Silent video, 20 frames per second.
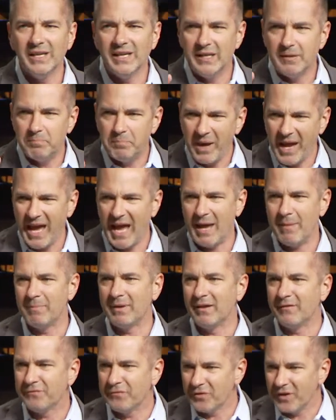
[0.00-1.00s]
need
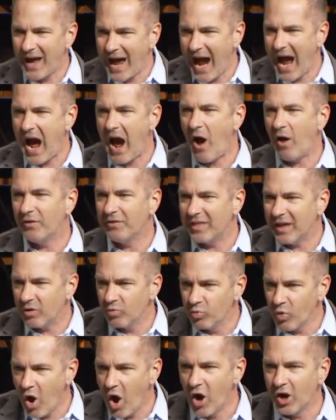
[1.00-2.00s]
payment for how they
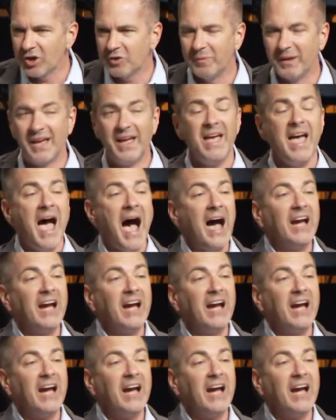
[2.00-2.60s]
wronged me.